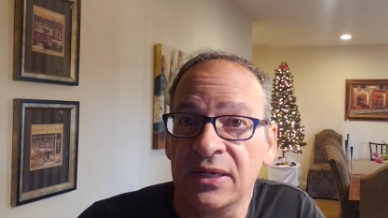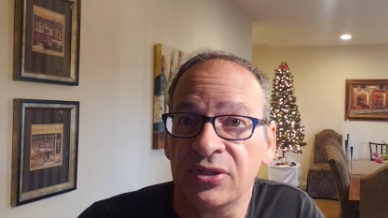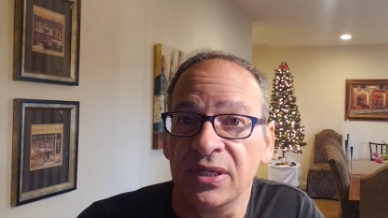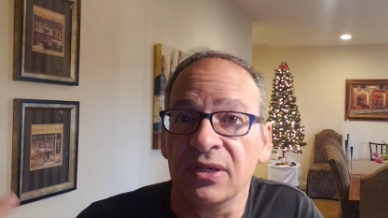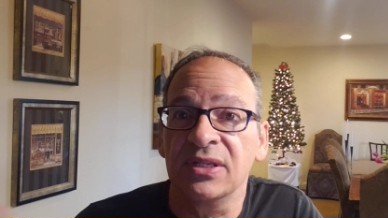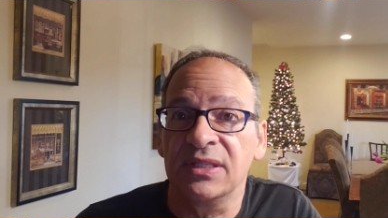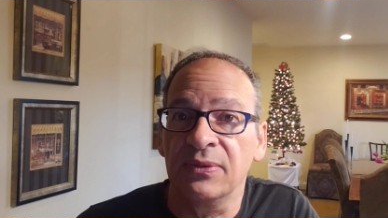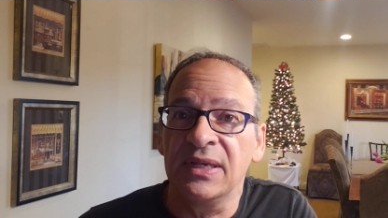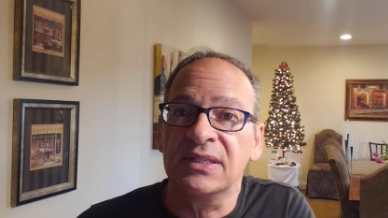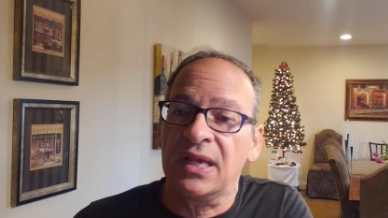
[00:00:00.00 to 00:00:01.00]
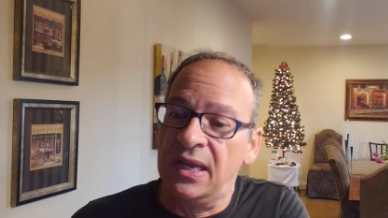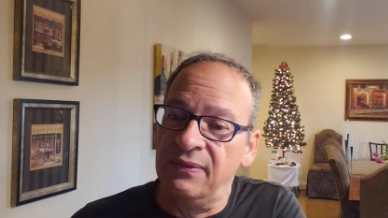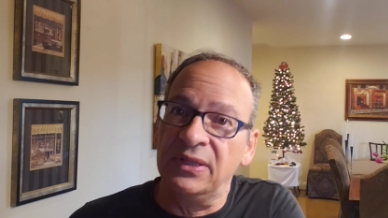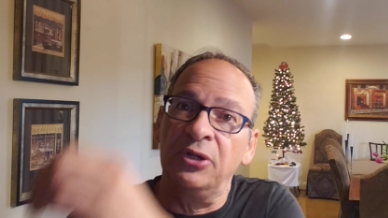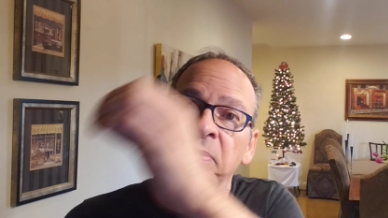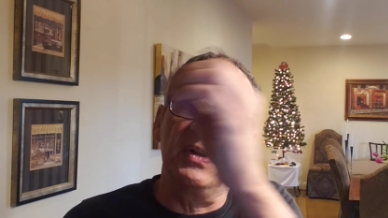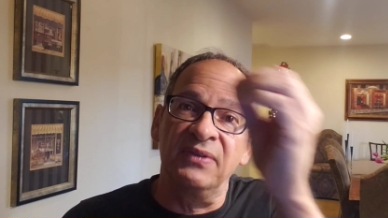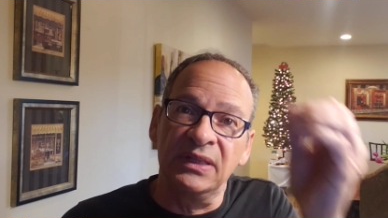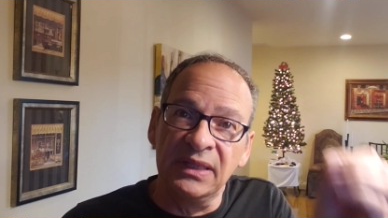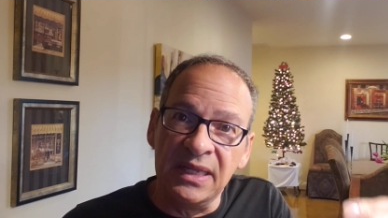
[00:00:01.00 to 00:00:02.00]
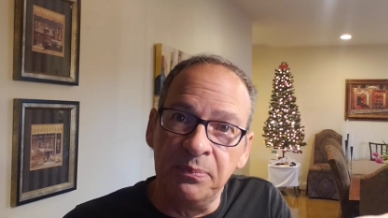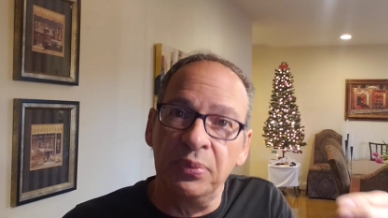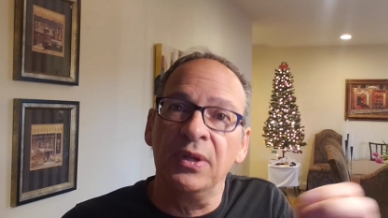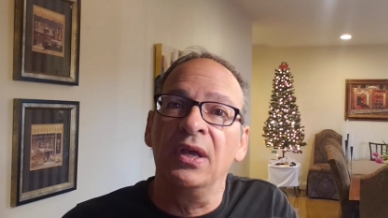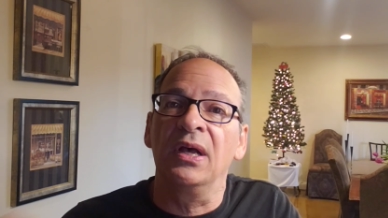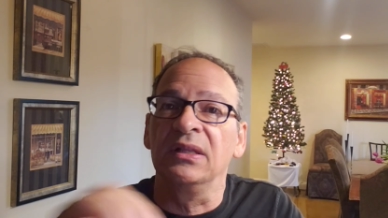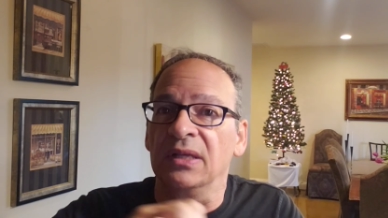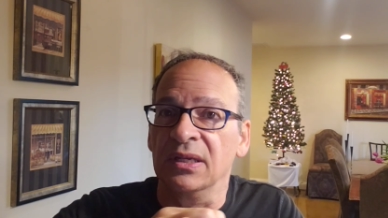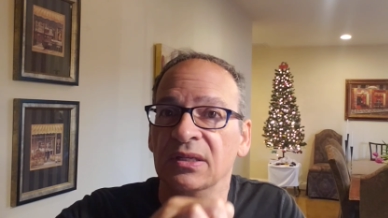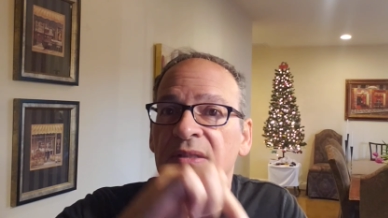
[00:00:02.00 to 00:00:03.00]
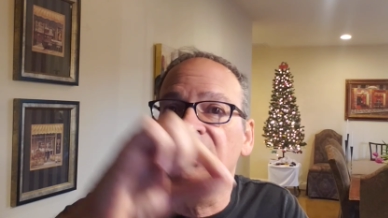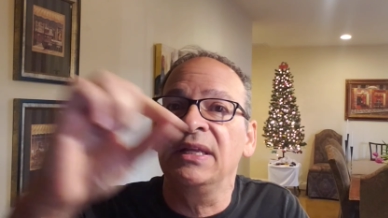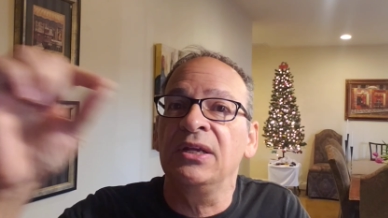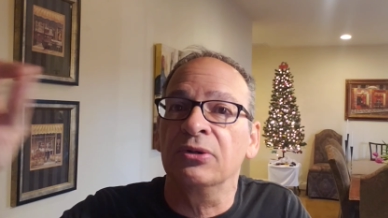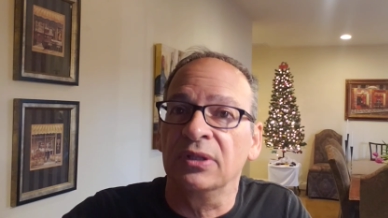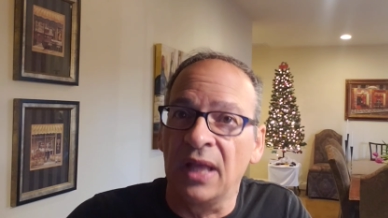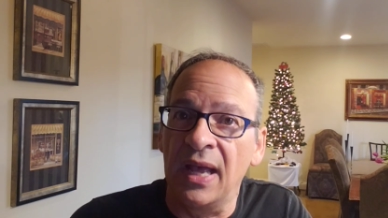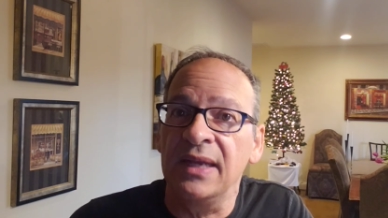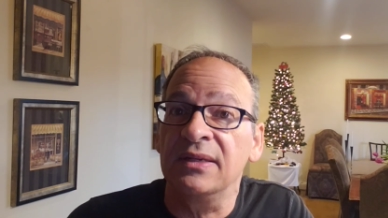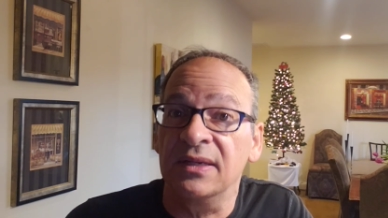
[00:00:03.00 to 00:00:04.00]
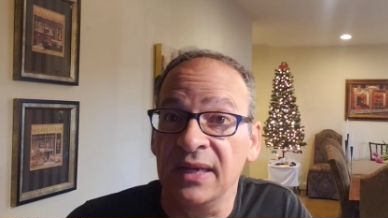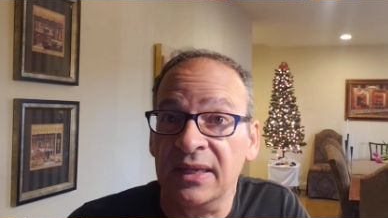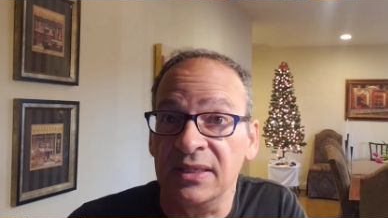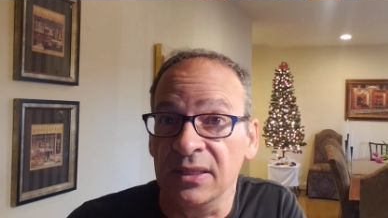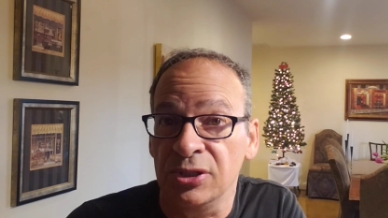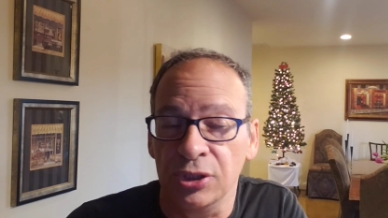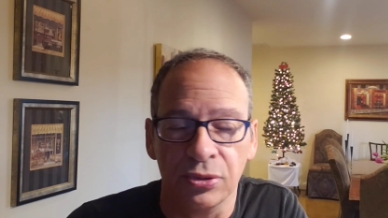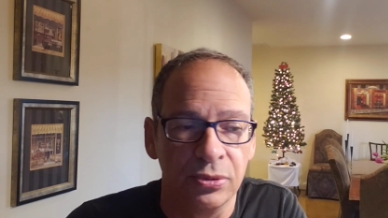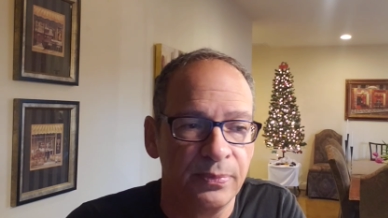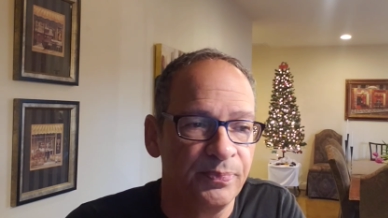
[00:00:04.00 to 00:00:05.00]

Henderson, because there is kind of a little bit of a leap, a linear line connecting the two.